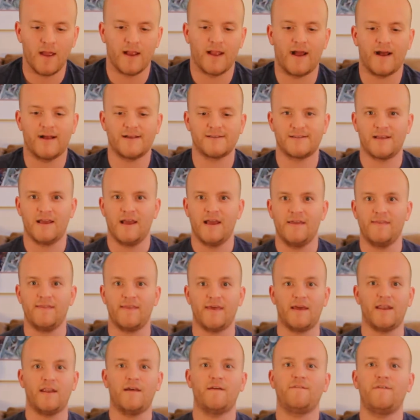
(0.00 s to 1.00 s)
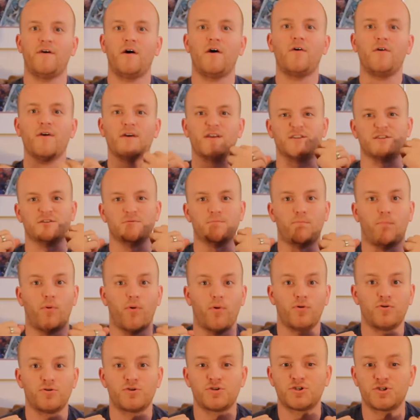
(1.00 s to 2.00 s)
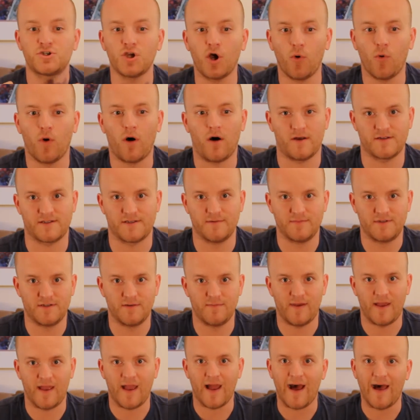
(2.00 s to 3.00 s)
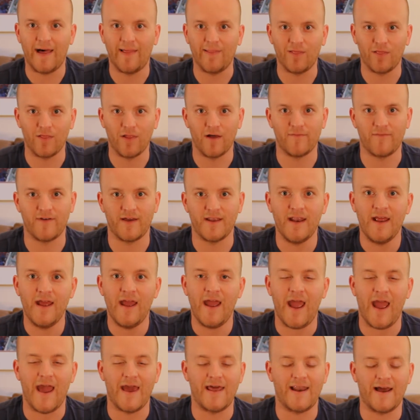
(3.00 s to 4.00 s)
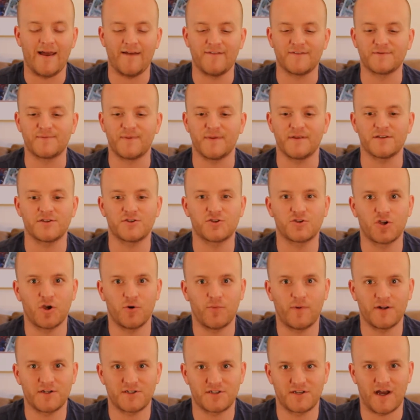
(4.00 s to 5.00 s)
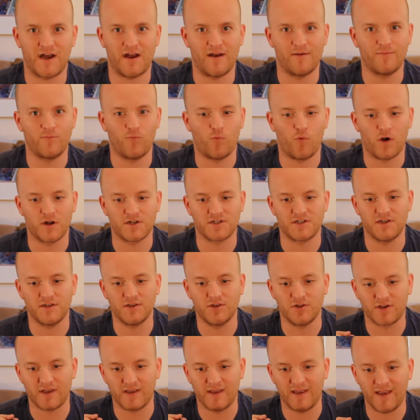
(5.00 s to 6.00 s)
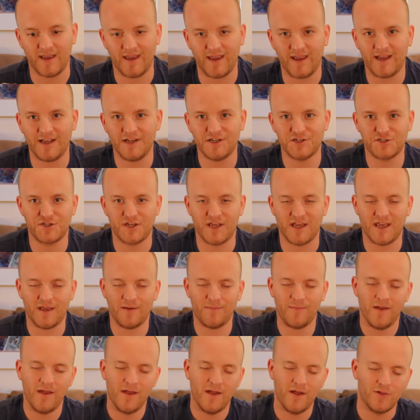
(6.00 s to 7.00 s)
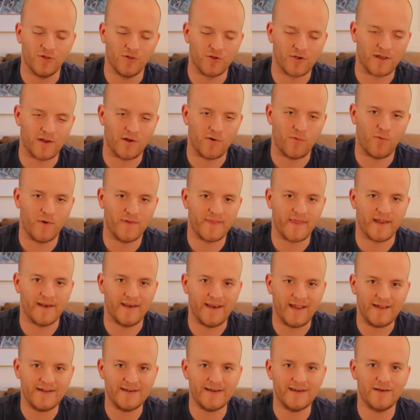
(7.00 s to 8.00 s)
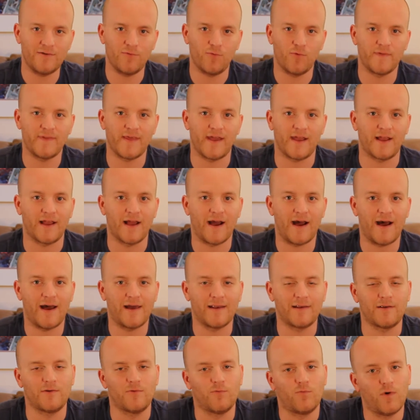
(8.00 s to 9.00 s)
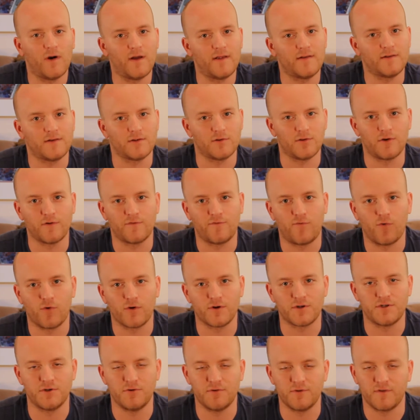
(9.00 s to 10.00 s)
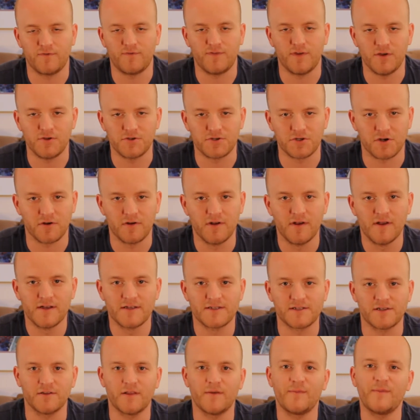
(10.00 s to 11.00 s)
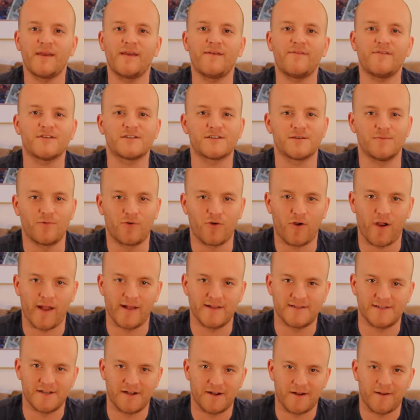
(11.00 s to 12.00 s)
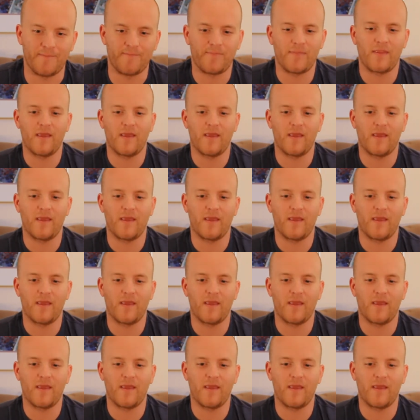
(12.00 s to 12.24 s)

Guys, the NFL is so awesome to me. I love it. And I've spent so much time looking at each team, looking at what they needed and what they got, and what to look forward to in the future. So let me give you some grades here.